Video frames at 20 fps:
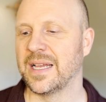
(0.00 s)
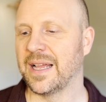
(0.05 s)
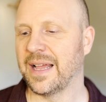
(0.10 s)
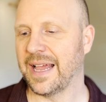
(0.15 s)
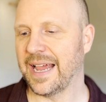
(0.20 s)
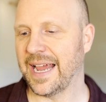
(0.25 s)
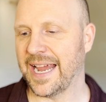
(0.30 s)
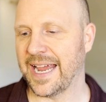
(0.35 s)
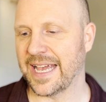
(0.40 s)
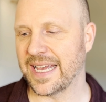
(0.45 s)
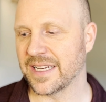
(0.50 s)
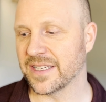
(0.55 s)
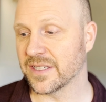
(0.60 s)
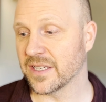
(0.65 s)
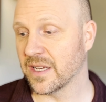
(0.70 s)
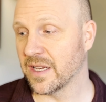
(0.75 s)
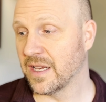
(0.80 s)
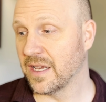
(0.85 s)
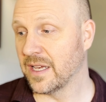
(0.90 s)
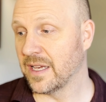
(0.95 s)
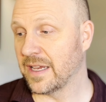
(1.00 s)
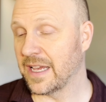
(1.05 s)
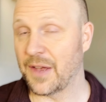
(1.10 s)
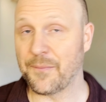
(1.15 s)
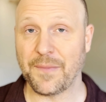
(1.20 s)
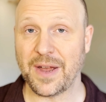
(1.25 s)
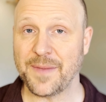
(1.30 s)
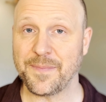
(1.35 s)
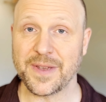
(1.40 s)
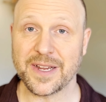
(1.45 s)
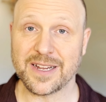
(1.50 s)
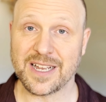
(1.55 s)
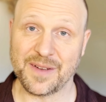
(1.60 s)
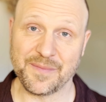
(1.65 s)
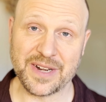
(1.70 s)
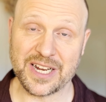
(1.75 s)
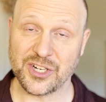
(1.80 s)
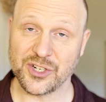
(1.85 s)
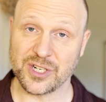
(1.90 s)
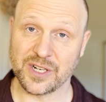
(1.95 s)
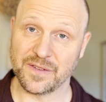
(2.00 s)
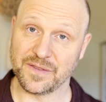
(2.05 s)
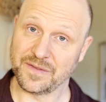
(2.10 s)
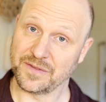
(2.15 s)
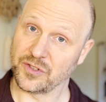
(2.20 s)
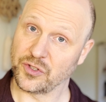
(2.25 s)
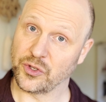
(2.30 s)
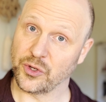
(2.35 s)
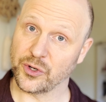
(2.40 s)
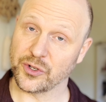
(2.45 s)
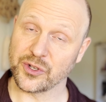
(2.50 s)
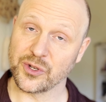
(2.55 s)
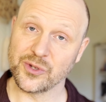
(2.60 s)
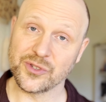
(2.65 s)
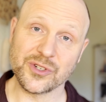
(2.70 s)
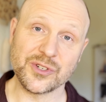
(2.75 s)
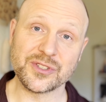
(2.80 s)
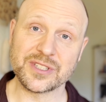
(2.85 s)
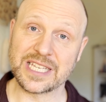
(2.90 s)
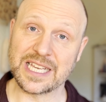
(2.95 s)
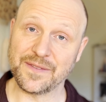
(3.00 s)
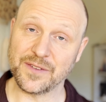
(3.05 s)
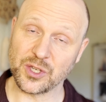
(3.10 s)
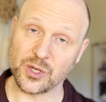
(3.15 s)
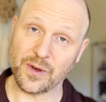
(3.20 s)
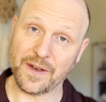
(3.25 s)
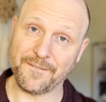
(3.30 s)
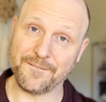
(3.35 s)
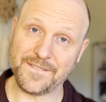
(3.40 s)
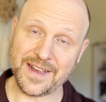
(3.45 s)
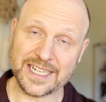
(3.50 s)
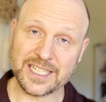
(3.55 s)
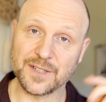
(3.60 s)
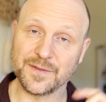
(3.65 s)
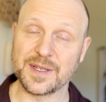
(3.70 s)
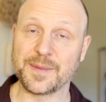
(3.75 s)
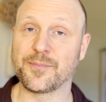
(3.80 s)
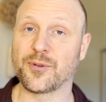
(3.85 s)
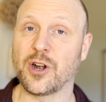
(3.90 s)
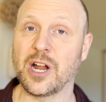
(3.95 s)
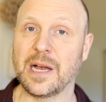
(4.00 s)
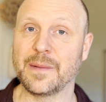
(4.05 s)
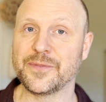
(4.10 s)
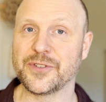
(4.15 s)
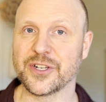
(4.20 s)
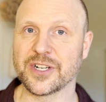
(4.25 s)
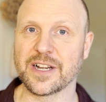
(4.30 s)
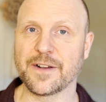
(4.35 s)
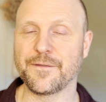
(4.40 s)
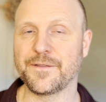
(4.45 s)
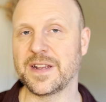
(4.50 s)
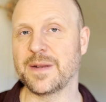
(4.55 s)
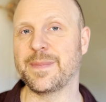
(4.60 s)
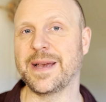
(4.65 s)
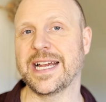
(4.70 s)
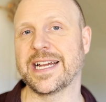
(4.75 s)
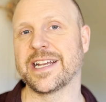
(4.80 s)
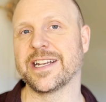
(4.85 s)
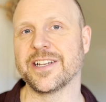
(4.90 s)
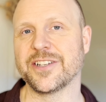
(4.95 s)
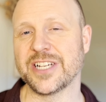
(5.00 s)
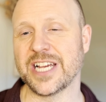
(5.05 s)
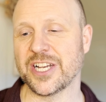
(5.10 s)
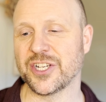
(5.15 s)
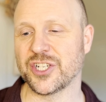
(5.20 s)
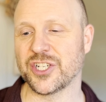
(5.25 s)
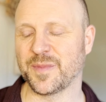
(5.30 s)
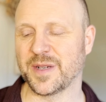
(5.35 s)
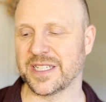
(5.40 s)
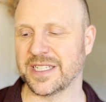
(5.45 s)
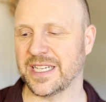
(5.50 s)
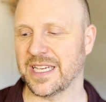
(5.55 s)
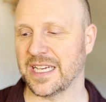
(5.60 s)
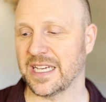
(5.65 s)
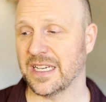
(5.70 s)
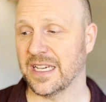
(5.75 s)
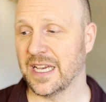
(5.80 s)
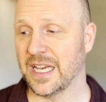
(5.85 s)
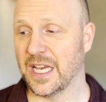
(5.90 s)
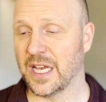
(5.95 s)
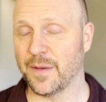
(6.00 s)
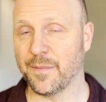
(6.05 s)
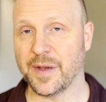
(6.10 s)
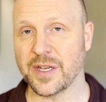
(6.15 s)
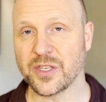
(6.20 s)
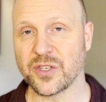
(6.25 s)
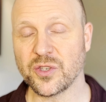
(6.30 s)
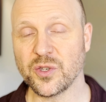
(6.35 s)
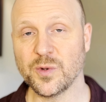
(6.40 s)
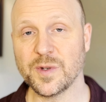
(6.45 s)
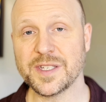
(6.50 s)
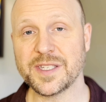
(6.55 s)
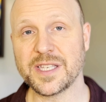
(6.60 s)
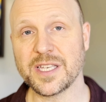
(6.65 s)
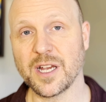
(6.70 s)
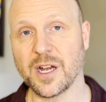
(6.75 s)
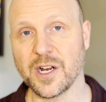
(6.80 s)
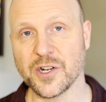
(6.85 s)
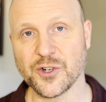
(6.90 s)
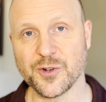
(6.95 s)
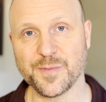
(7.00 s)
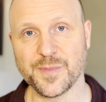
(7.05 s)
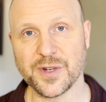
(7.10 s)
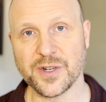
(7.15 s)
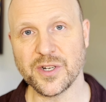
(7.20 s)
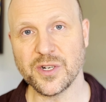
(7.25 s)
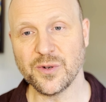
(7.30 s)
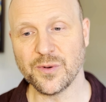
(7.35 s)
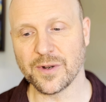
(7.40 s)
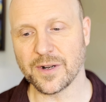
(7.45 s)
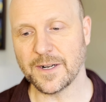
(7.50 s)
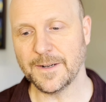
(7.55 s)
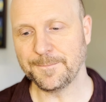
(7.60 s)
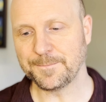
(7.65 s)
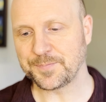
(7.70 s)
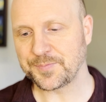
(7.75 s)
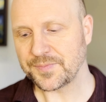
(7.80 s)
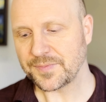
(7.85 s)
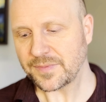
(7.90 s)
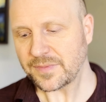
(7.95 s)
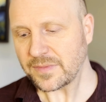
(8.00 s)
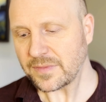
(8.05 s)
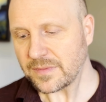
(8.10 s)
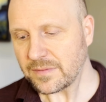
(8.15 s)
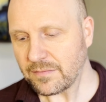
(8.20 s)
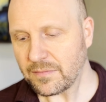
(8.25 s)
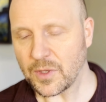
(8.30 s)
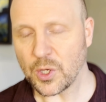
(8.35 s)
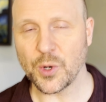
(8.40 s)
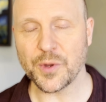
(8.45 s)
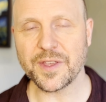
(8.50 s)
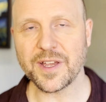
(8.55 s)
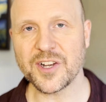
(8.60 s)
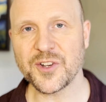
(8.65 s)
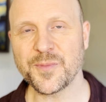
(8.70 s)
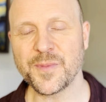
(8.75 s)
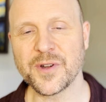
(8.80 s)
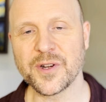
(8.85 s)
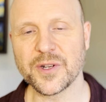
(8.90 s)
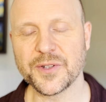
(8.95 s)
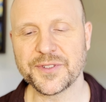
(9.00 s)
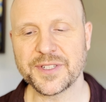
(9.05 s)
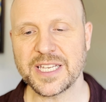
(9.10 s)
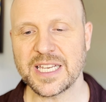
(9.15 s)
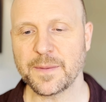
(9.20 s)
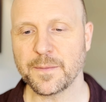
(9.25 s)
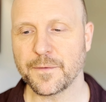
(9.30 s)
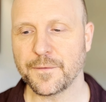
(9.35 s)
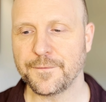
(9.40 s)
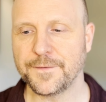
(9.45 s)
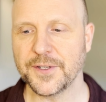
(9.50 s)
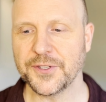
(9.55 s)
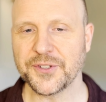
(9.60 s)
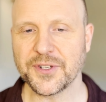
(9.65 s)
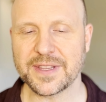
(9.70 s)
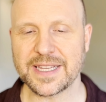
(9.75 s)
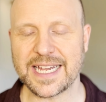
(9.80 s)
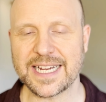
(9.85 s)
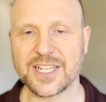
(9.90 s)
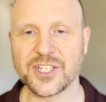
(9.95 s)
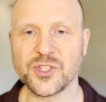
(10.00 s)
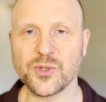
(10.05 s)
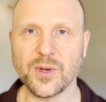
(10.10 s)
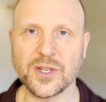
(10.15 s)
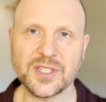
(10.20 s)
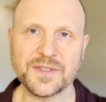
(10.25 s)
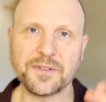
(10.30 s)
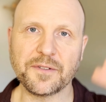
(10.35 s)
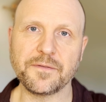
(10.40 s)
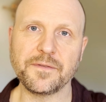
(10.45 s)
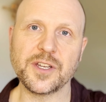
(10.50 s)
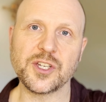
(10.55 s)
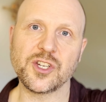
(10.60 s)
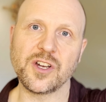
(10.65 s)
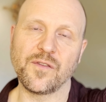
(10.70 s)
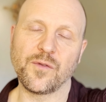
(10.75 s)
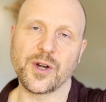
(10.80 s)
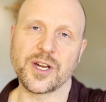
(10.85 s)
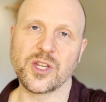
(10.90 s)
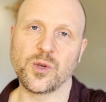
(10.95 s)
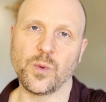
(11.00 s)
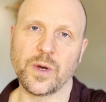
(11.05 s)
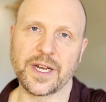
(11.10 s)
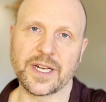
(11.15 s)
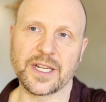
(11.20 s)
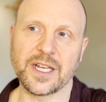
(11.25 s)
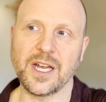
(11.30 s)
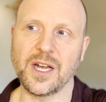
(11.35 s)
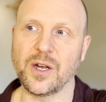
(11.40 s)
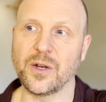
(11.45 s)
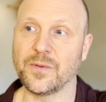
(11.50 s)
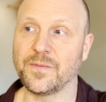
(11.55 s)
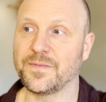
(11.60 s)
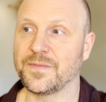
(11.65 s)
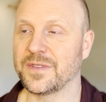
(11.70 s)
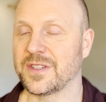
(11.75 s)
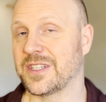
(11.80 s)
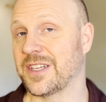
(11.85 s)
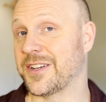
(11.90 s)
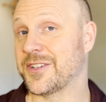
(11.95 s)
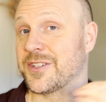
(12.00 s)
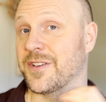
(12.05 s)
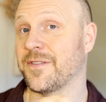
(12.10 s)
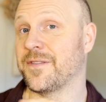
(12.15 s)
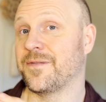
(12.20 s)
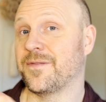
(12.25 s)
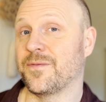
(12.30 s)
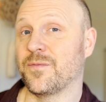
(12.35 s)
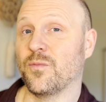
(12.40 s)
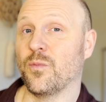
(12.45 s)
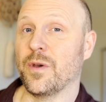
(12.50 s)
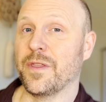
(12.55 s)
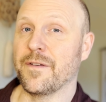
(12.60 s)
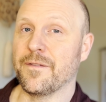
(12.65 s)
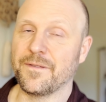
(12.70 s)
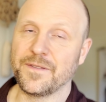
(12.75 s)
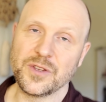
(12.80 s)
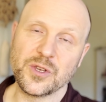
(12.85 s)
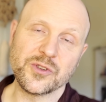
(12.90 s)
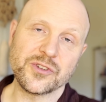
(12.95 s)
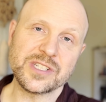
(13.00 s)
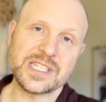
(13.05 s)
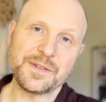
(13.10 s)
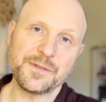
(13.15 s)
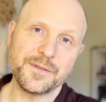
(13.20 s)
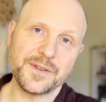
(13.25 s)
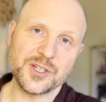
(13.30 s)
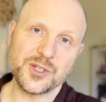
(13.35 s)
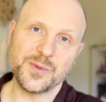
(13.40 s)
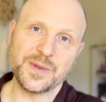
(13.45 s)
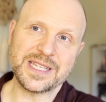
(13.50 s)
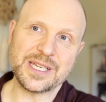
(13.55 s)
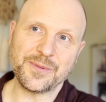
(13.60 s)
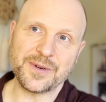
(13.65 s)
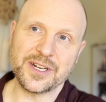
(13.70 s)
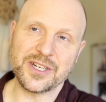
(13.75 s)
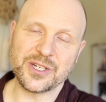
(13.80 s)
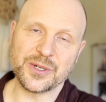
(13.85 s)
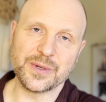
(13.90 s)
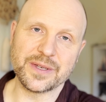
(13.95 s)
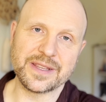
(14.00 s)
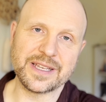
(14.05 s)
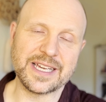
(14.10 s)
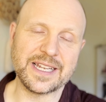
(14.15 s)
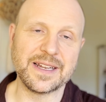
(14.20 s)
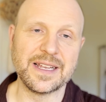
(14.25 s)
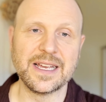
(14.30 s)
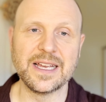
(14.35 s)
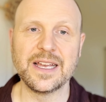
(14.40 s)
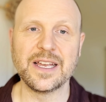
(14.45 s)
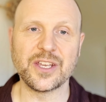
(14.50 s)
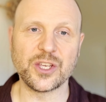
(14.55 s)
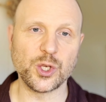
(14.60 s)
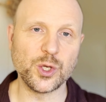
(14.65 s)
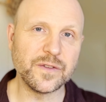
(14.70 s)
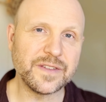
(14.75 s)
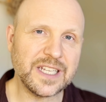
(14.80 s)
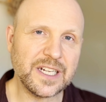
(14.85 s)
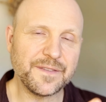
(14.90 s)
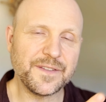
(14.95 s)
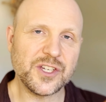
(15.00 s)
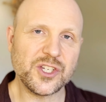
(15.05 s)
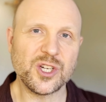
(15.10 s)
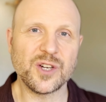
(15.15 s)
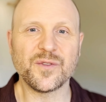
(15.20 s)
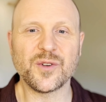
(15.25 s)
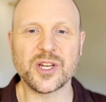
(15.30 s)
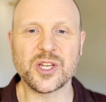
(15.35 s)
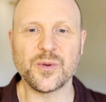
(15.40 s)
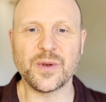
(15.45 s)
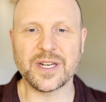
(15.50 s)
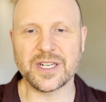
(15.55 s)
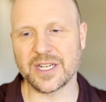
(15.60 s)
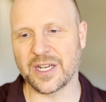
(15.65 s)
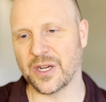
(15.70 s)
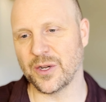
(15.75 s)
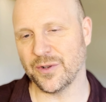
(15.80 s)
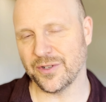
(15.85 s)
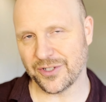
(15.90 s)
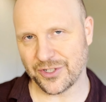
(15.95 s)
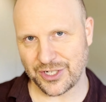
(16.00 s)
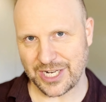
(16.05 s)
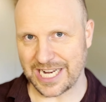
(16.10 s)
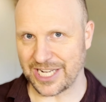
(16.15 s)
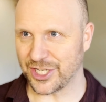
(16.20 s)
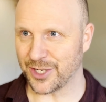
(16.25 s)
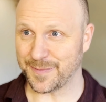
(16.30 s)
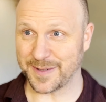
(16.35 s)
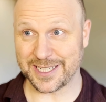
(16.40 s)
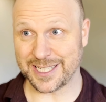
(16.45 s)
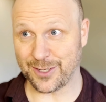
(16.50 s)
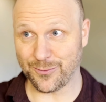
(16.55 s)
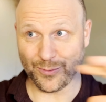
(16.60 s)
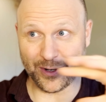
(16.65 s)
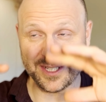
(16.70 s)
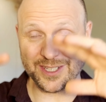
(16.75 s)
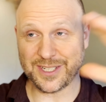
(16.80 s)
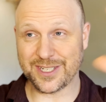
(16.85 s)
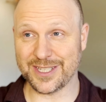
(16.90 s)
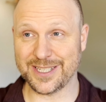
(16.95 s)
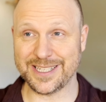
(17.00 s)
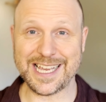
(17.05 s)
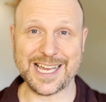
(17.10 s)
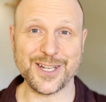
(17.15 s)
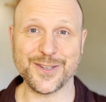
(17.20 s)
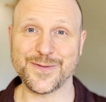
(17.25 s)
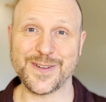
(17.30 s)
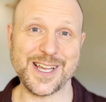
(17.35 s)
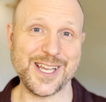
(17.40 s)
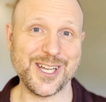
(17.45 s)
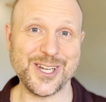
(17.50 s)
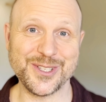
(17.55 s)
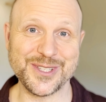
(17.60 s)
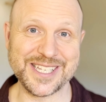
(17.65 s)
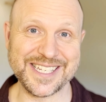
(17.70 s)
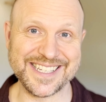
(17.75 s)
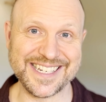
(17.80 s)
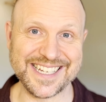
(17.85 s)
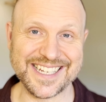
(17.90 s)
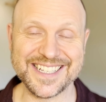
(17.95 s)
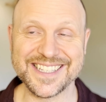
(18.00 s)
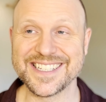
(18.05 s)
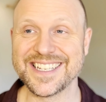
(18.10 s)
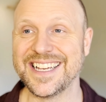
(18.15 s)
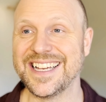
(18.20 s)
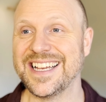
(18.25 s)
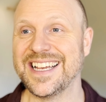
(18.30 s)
And it might be a combination of your users giving you effectively prompts you're going to feed back into ChatGPT, but you as the entrepreneur or the entrepreneurial team filtering that, because you also have a vision of where you want to go. The users have a vision of what they want to do with it. You've got a vision of where you want to go. ChatGPT wants to satisfy all these needs.